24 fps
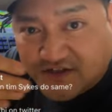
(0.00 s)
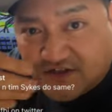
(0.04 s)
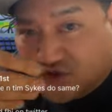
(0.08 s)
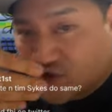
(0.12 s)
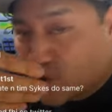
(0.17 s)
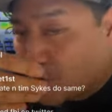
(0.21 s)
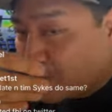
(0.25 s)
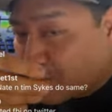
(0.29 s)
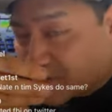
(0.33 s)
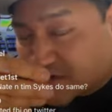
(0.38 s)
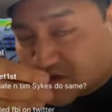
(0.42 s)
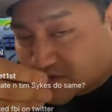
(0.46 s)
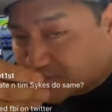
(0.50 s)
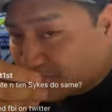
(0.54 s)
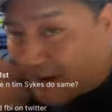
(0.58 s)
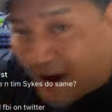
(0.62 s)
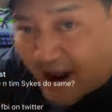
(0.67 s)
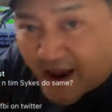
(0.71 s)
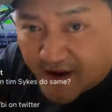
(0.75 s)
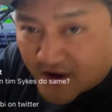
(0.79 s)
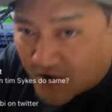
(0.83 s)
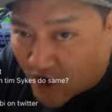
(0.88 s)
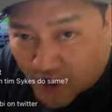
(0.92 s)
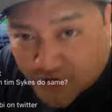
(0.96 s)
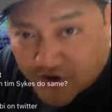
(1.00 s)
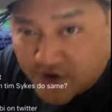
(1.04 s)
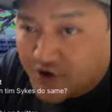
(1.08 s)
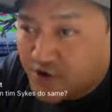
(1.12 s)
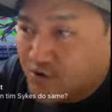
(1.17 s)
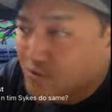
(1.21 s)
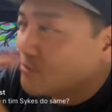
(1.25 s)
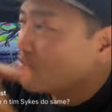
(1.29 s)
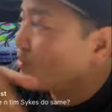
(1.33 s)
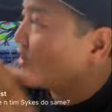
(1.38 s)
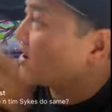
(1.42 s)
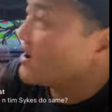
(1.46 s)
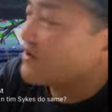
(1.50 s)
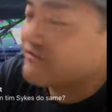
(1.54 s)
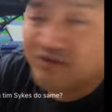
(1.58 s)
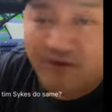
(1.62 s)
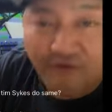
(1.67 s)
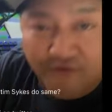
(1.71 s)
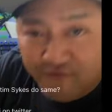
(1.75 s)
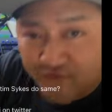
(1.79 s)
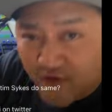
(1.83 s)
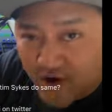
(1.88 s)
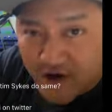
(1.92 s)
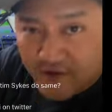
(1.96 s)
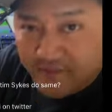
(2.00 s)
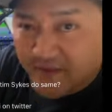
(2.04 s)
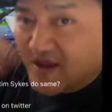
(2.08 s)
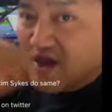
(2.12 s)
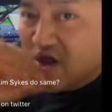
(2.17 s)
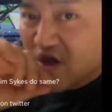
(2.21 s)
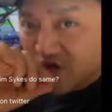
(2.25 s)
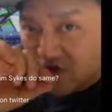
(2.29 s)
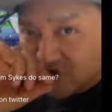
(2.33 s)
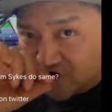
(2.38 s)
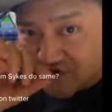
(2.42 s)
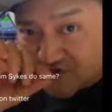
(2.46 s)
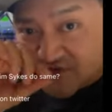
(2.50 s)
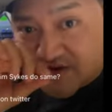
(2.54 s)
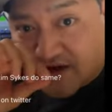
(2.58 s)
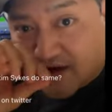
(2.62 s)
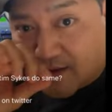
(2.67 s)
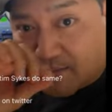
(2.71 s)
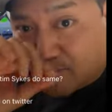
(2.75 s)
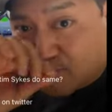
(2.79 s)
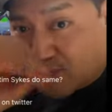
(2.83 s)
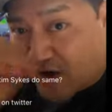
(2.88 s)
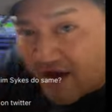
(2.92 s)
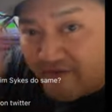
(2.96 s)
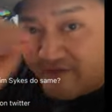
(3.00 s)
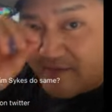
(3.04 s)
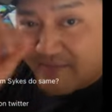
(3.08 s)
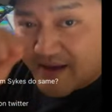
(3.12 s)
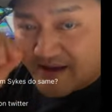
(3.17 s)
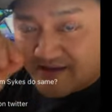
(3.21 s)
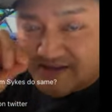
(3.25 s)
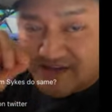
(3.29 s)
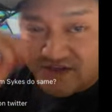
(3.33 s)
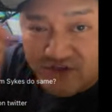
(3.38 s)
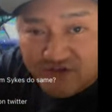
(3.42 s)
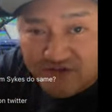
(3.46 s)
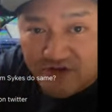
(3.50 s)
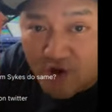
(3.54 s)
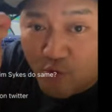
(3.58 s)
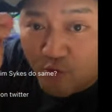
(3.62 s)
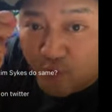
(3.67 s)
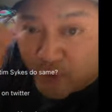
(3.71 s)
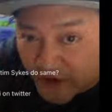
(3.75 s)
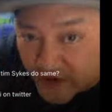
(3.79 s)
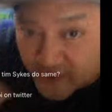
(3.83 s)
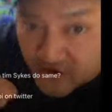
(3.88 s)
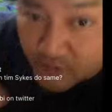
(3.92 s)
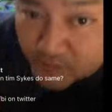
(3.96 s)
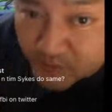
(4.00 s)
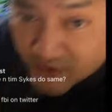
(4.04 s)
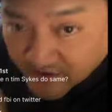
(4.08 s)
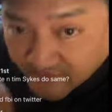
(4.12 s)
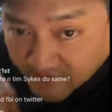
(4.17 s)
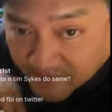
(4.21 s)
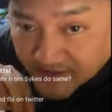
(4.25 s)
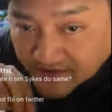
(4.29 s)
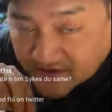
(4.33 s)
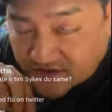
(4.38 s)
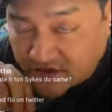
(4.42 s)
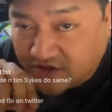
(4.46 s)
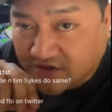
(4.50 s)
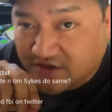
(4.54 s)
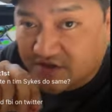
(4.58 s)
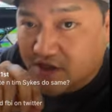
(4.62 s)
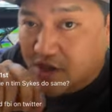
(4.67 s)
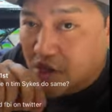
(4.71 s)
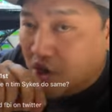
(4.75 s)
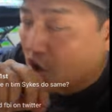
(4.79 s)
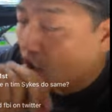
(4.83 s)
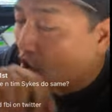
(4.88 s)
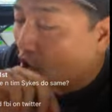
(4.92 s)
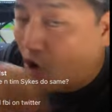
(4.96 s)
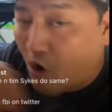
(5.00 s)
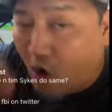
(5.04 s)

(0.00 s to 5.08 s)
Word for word: they're super spying on you, whatever the fuck it may. You're sending up private messages. They're reading your private messages.